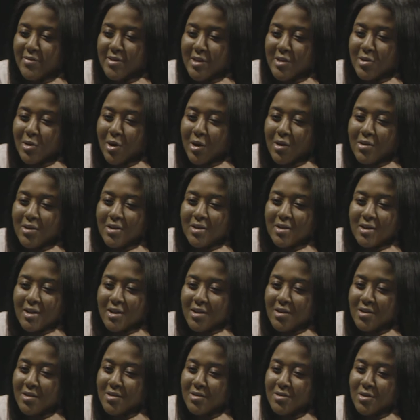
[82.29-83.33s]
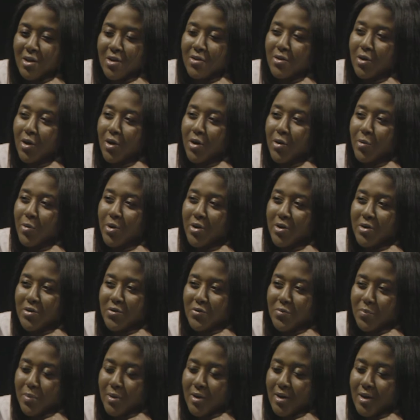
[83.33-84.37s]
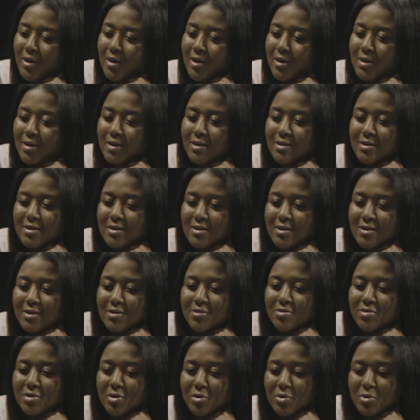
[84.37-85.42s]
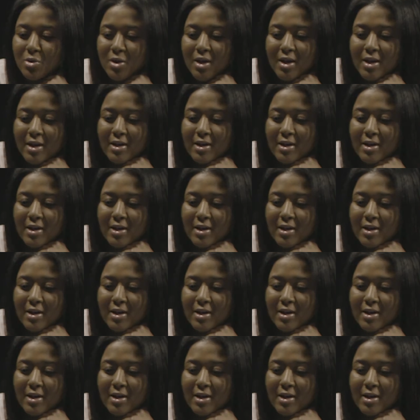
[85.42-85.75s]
I've seen all the years, all the hard work you've put into, you know,